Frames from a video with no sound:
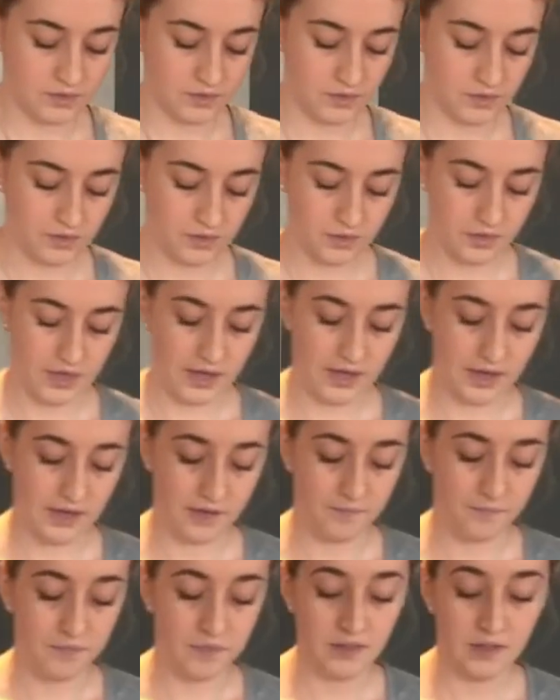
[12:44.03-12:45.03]

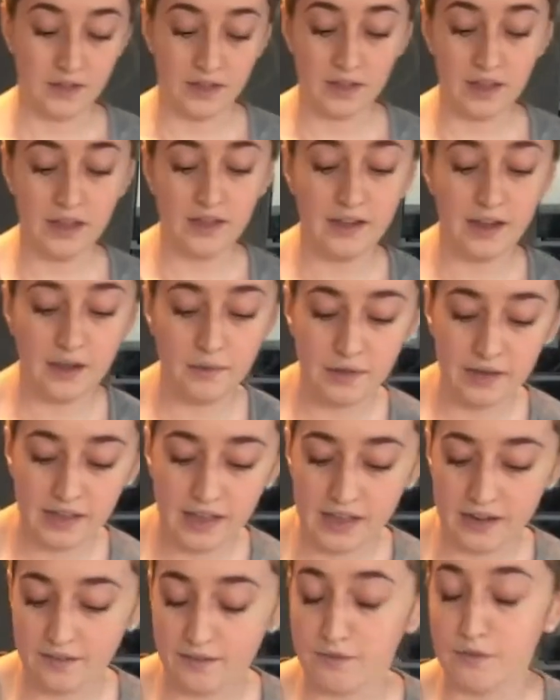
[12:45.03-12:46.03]
Okay, and now
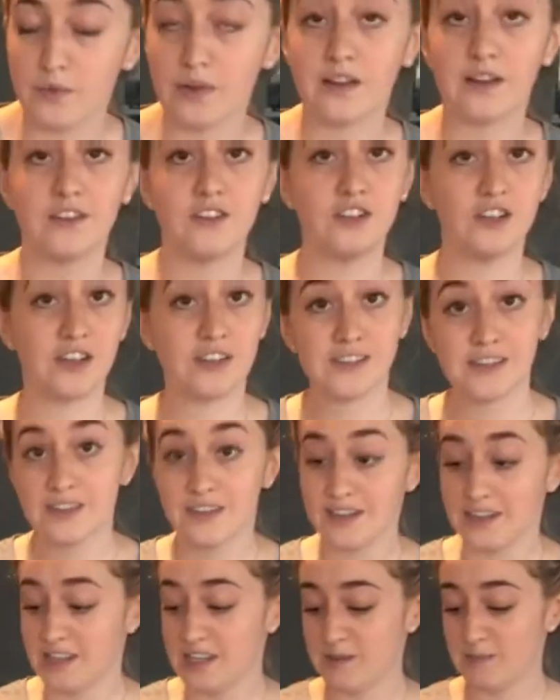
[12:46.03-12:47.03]
again, we are just
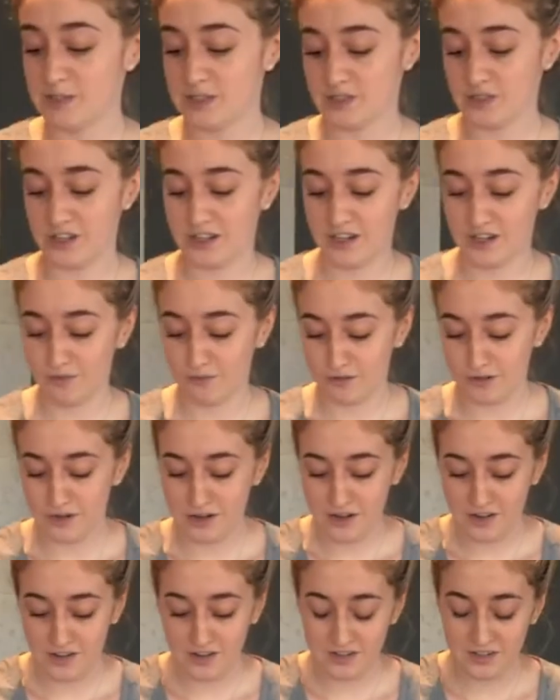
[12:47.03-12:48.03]
gonna keep stirring. We're
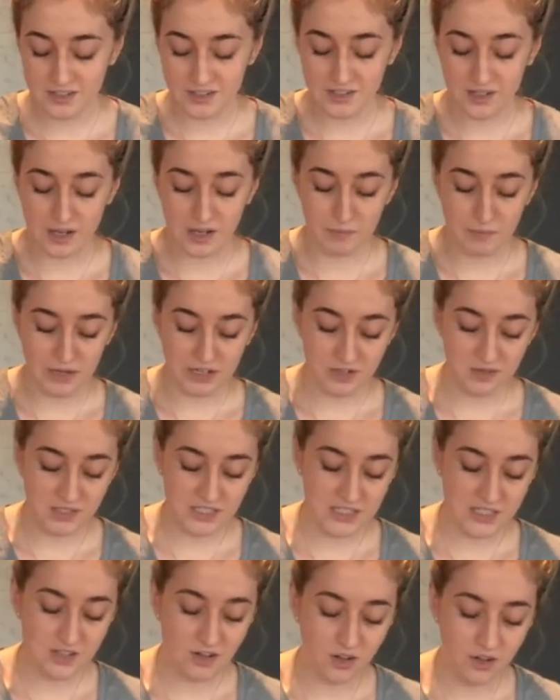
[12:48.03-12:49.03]
not gonna stop, and you
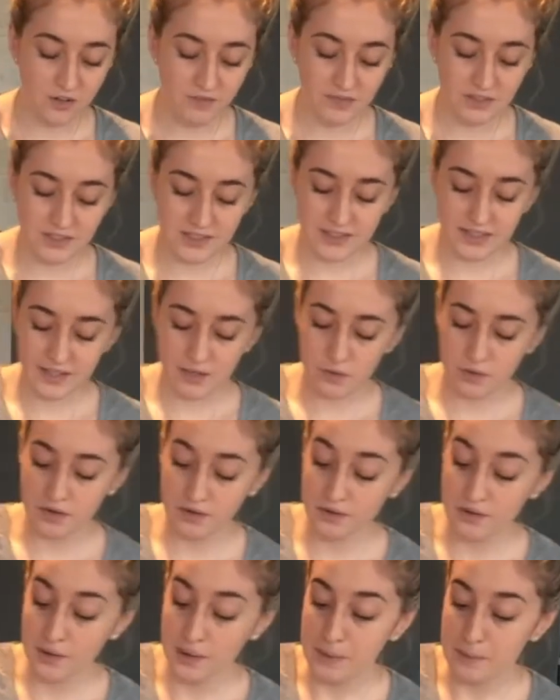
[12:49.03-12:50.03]
see all this liquid,
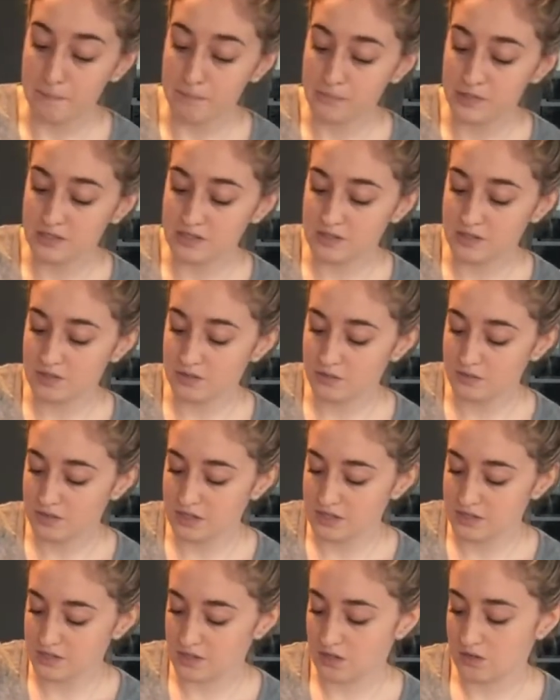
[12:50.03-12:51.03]
but soon
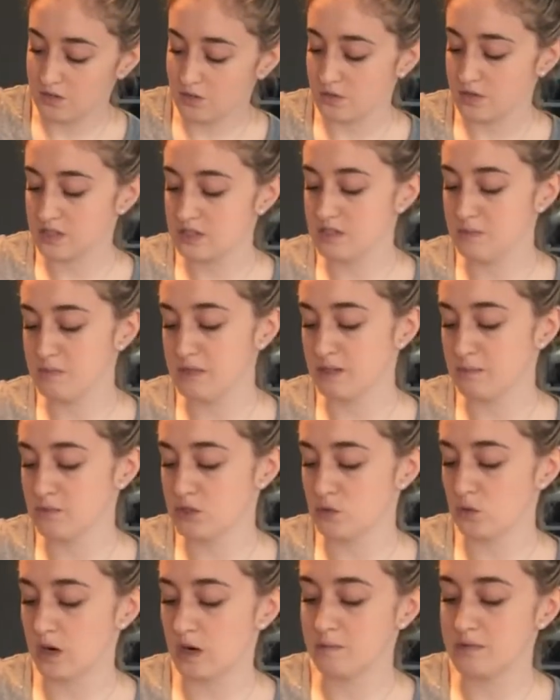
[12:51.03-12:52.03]
it's all going to be
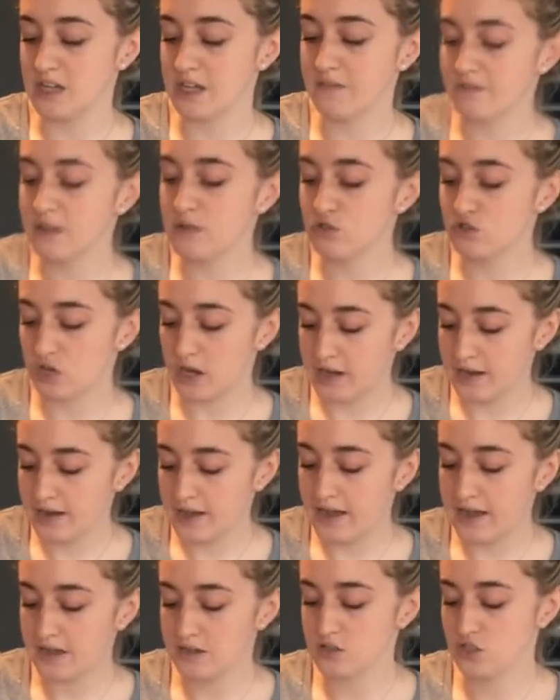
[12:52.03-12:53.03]
absorbed. If you try to
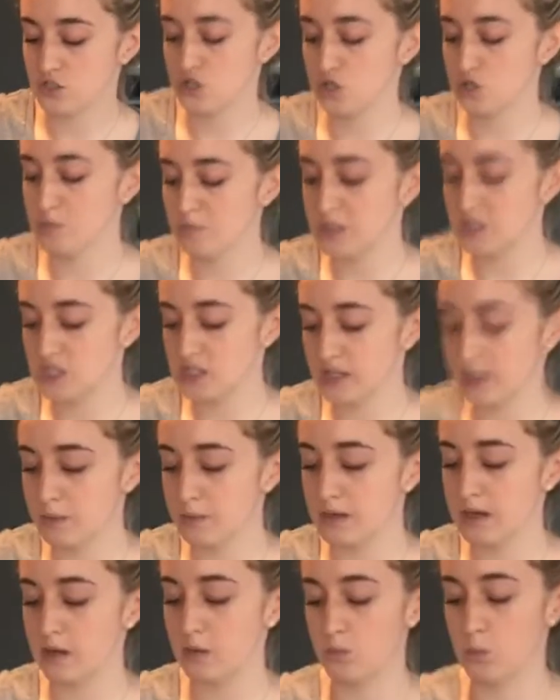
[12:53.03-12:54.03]
add too much
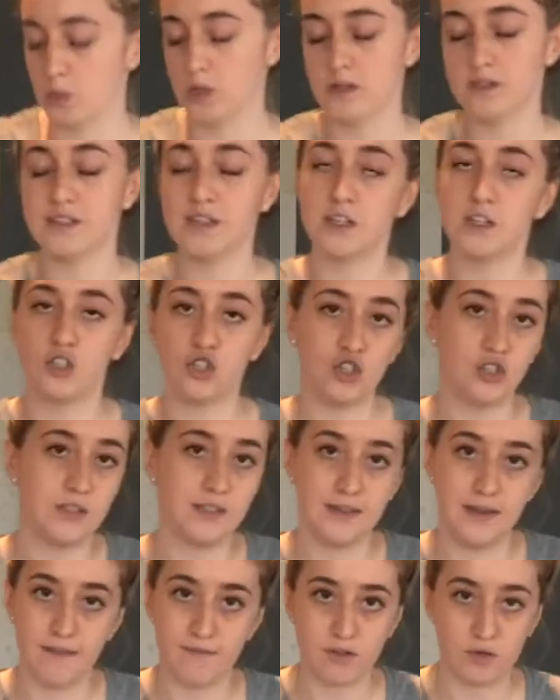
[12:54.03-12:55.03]
liquid at once, it's
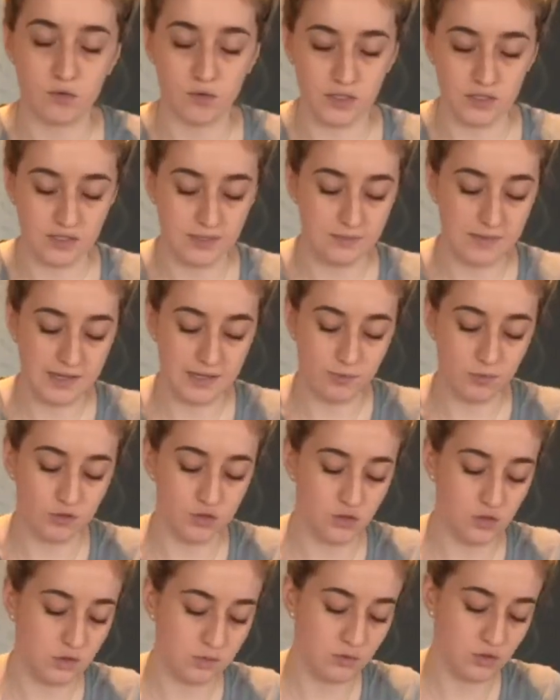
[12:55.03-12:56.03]
just never going to be able
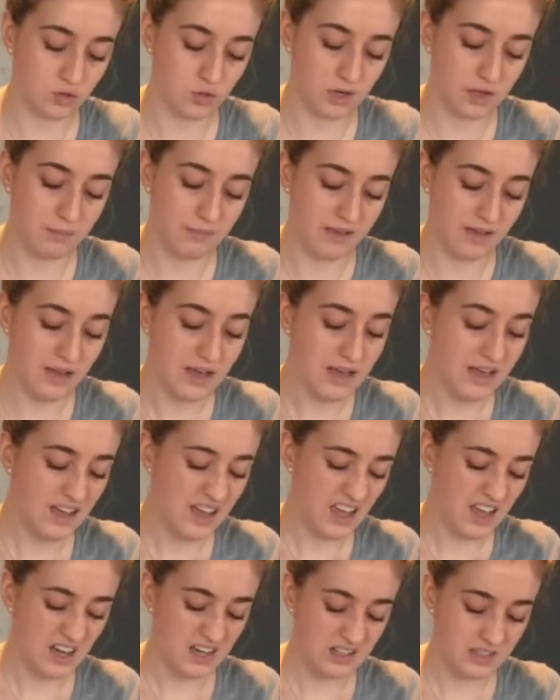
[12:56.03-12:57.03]
to absorb,
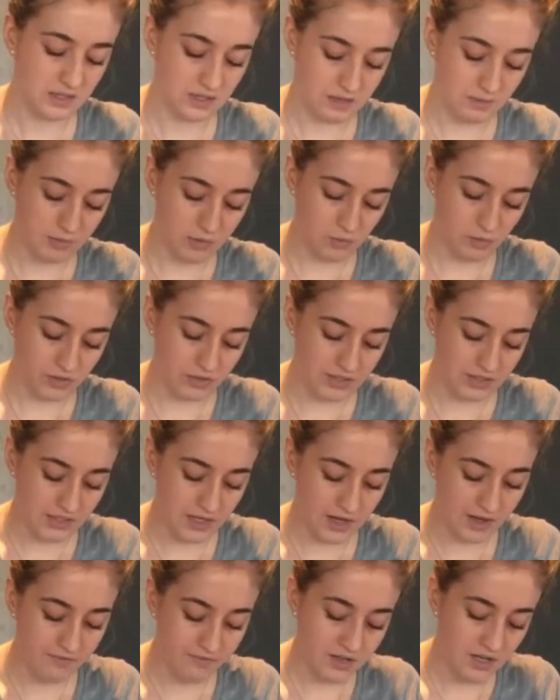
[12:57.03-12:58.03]
and it's gonna be really
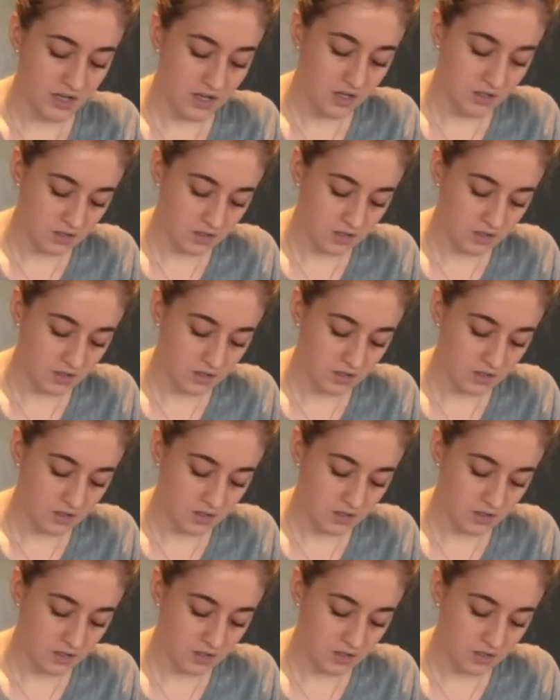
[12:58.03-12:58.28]
tough.